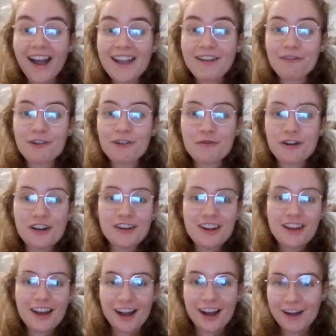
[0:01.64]
Hi
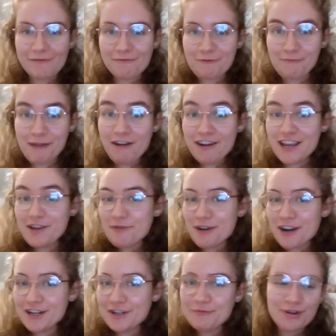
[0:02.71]
everyone, Merry
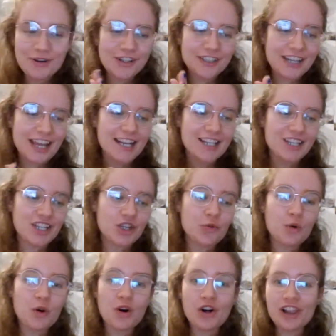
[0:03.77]
World Book Day to
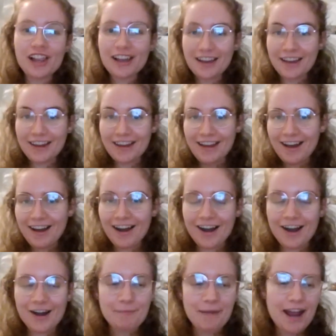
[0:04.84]
you all.
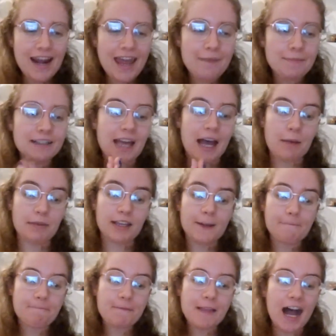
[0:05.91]
My name is
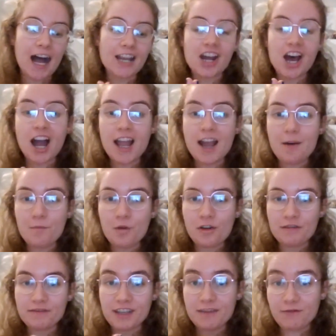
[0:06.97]
Abby and I am
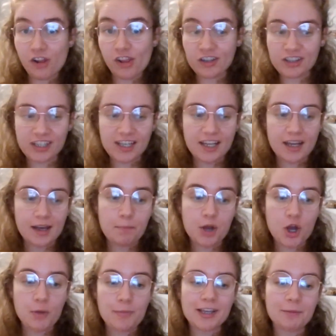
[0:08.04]
one of the
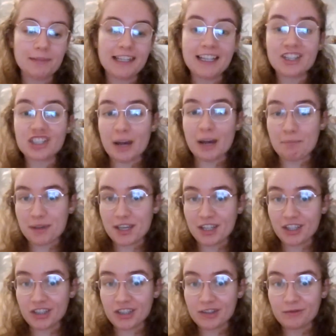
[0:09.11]
volunteer Birmingham Lit
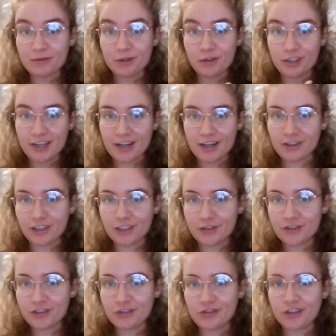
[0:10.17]
Champions for the National
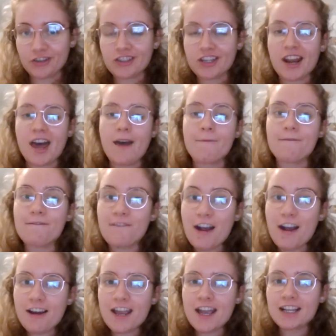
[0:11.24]
Literacy Trust, and I'm
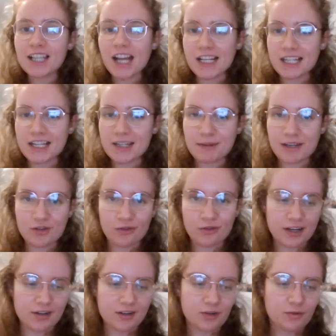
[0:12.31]
very excited to be
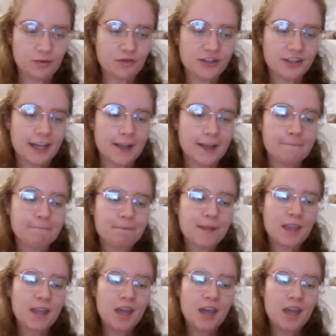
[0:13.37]
talking to you all today.